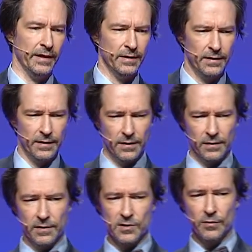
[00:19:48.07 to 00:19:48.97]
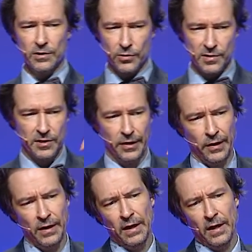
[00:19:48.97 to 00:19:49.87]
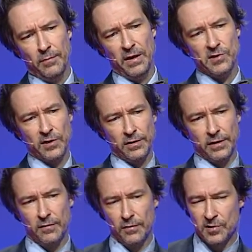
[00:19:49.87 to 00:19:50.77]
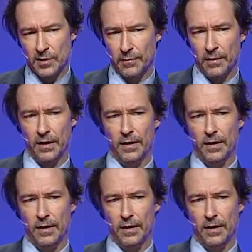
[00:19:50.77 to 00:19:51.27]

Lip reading: And the screenshots there basically give you some